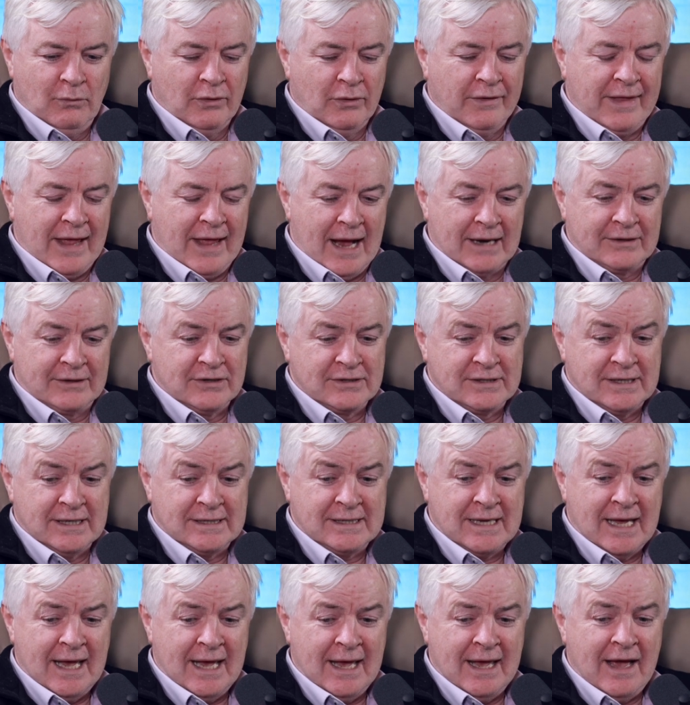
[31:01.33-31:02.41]
one of the actors
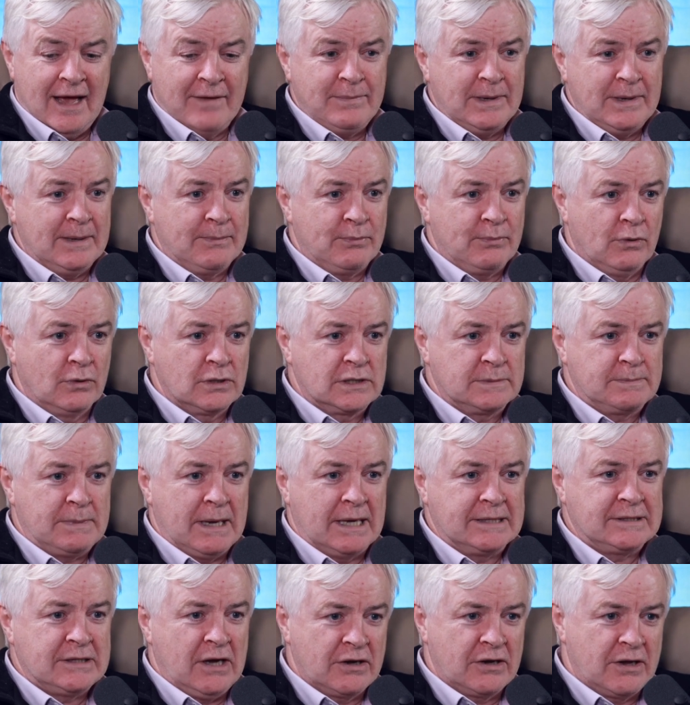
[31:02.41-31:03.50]
says, Hey, I've been approached by
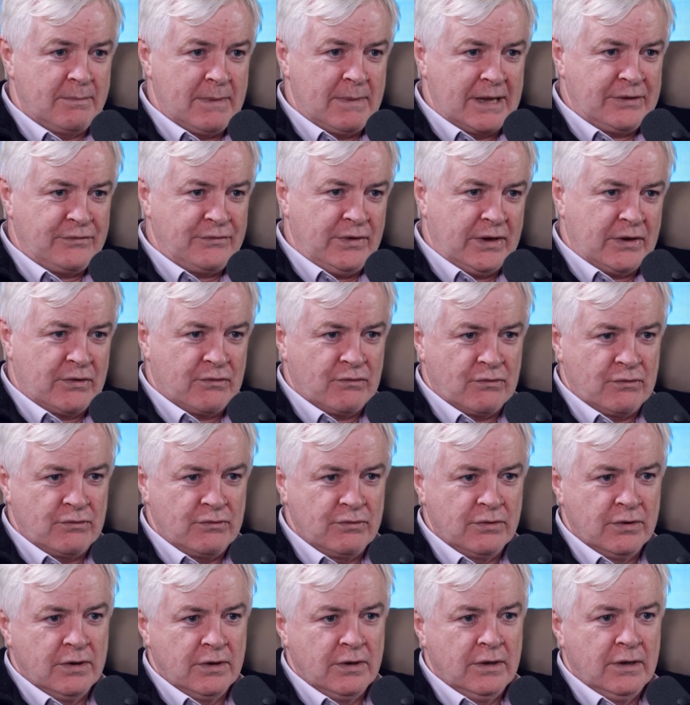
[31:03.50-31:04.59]
a documentary
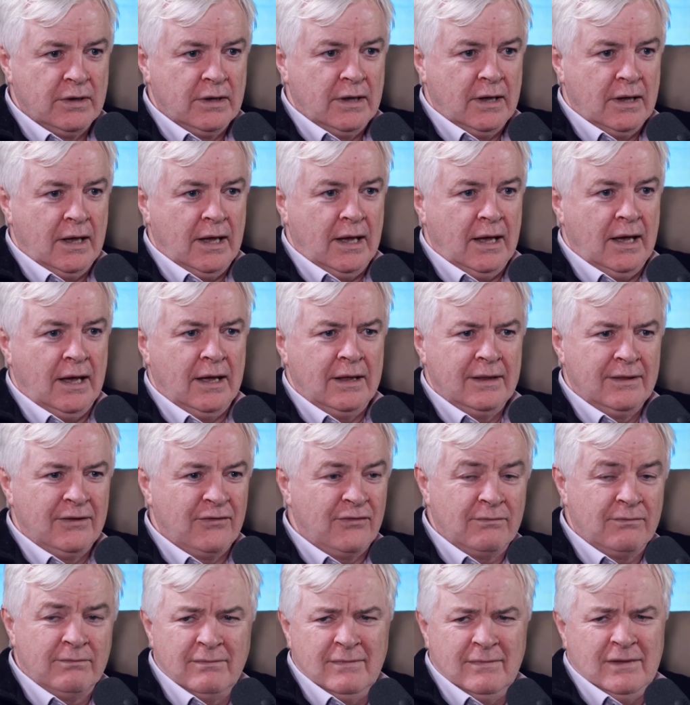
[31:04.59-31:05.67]
crew uh, they're
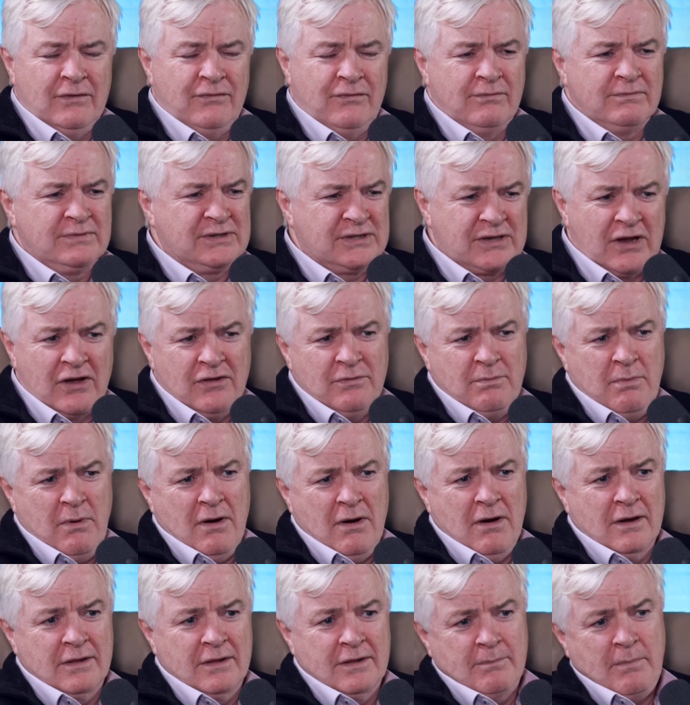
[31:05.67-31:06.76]
from they're from South
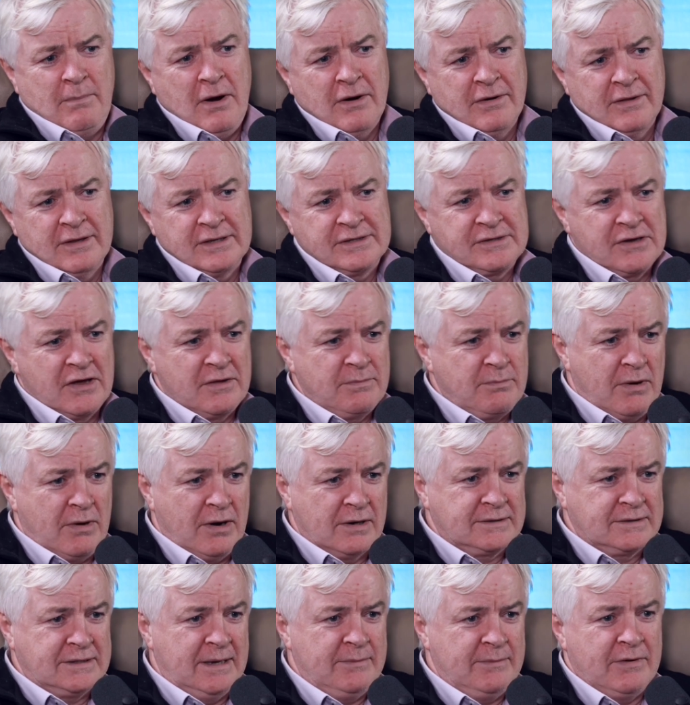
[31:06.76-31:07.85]
Park. They're part of the South
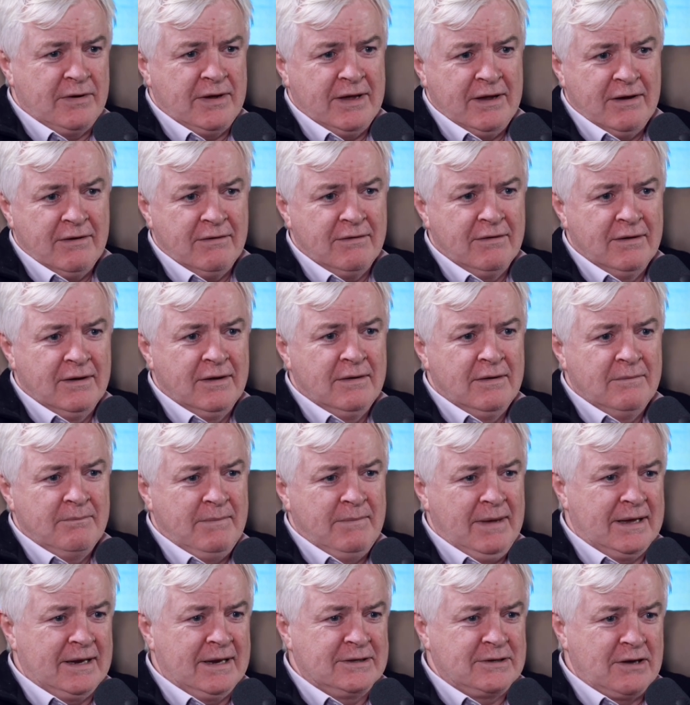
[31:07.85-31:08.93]
Park team. They're here
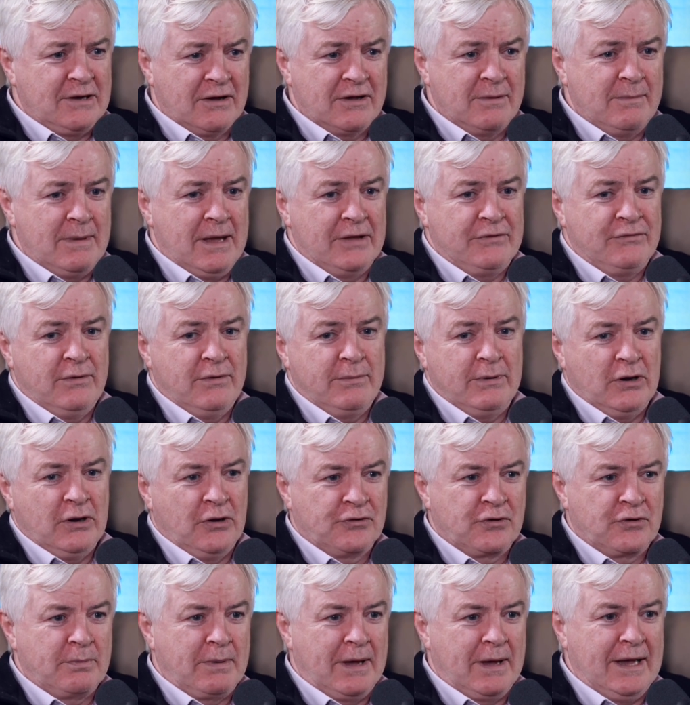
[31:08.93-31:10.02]
making a documentary about
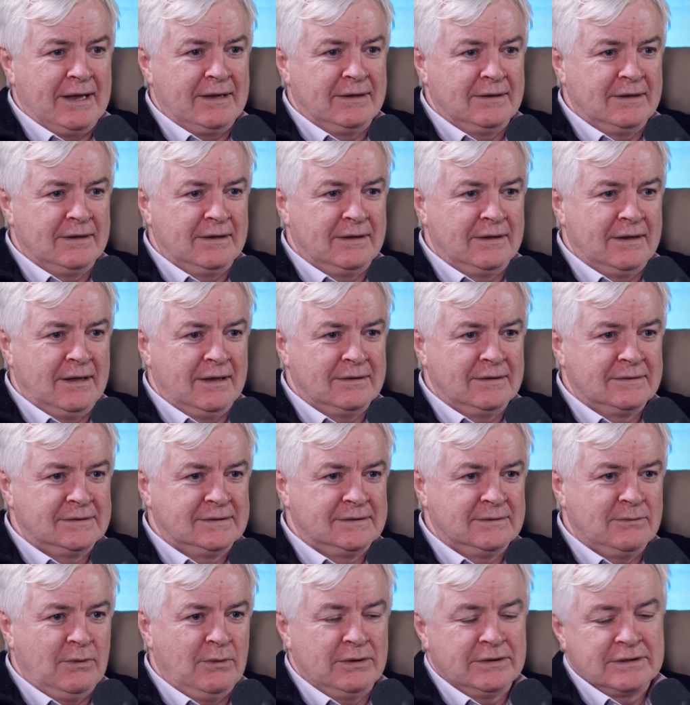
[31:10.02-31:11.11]
Hunter Biden, and, and
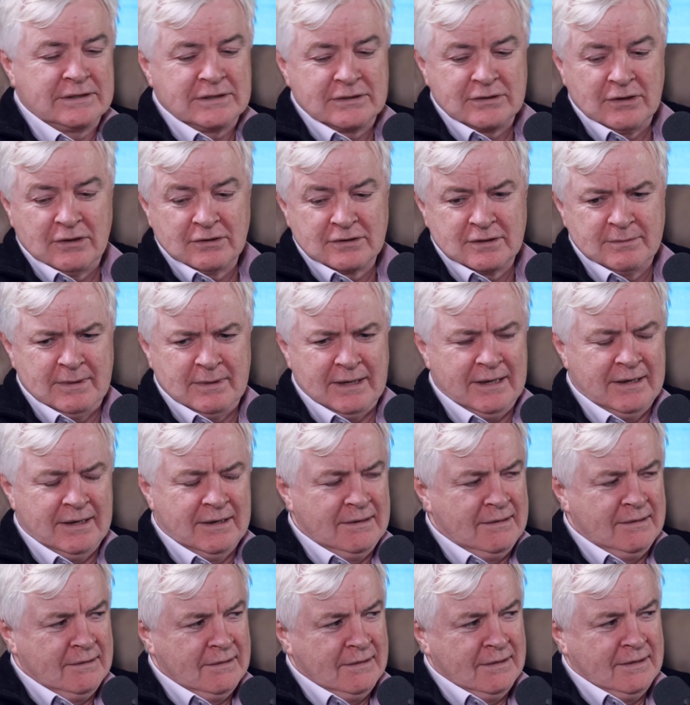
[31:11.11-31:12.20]
they wanted to talk to me.
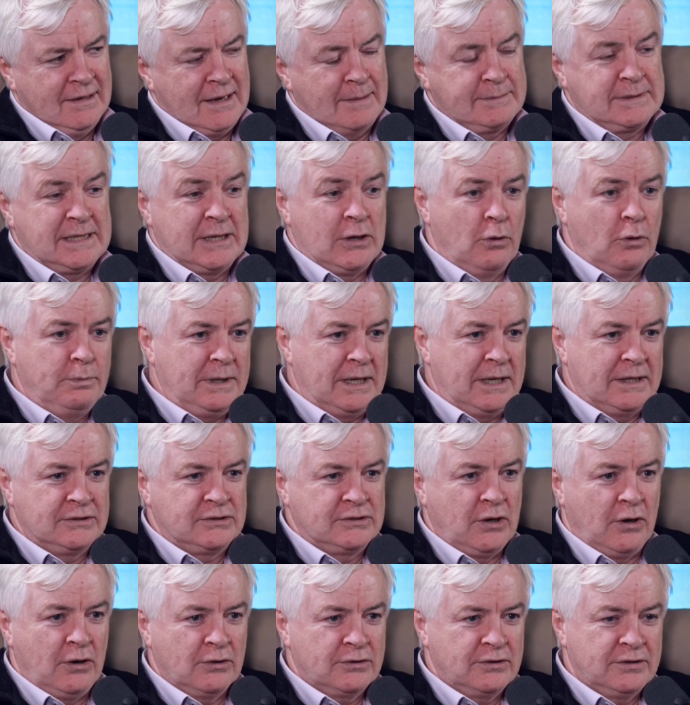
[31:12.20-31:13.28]
I'm saying, I hope you didn't
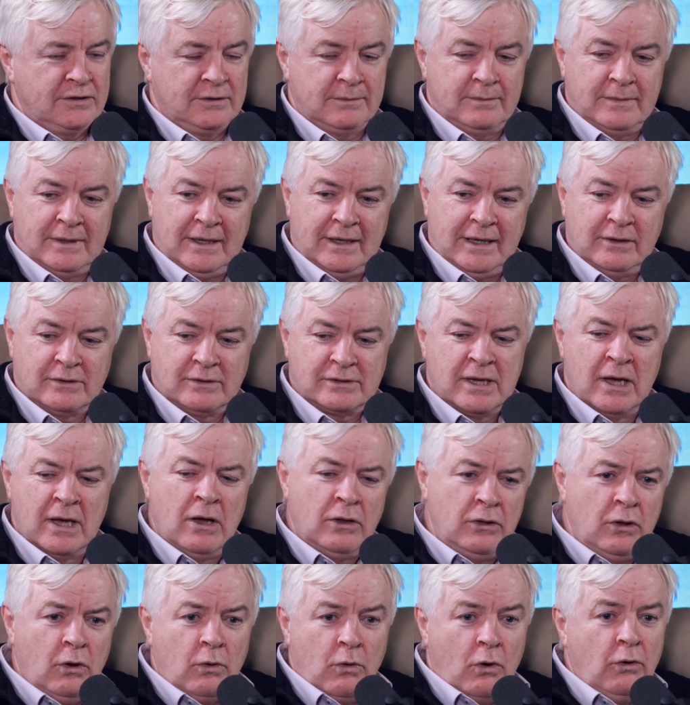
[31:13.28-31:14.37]
talk to them. And he goes,
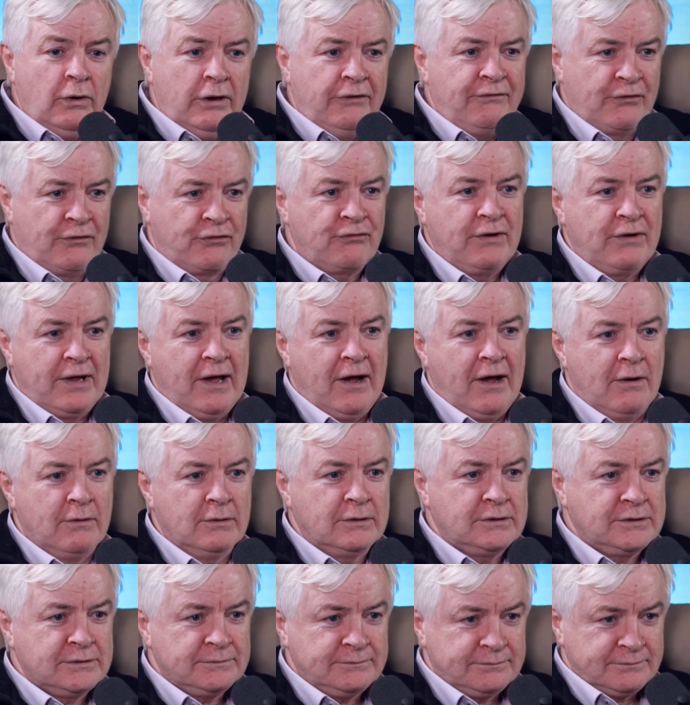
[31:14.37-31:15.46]
No, only for three
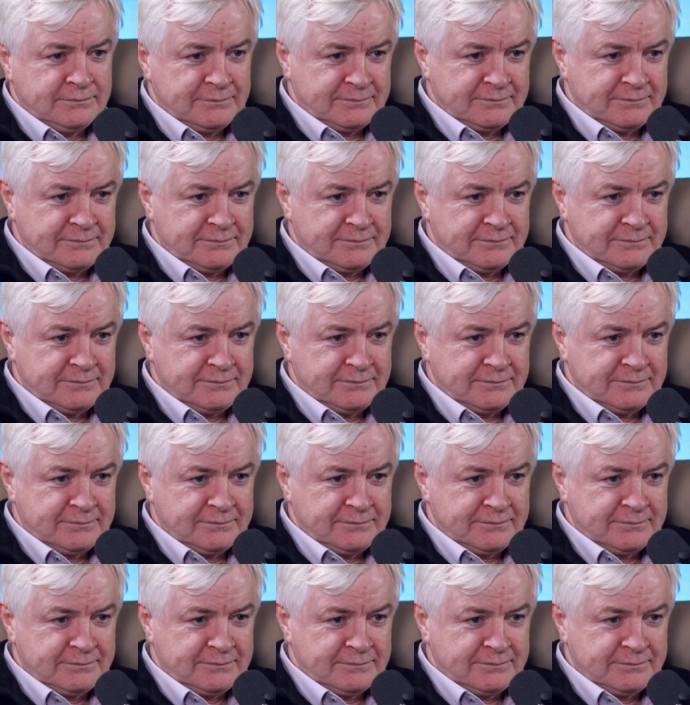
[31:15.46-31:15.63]
hours.